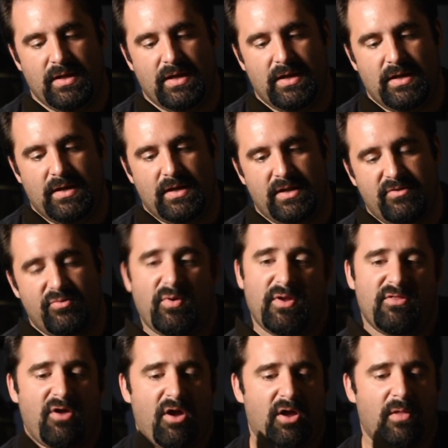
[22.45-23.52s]
I just want
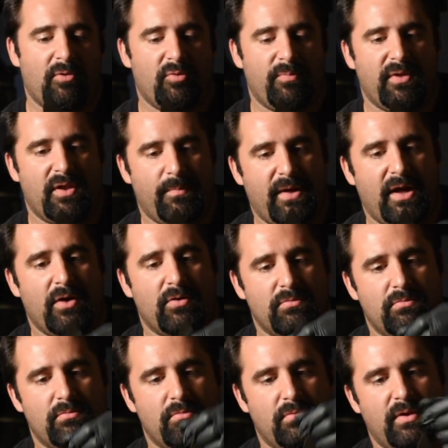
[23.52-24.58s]
to talk a little bit about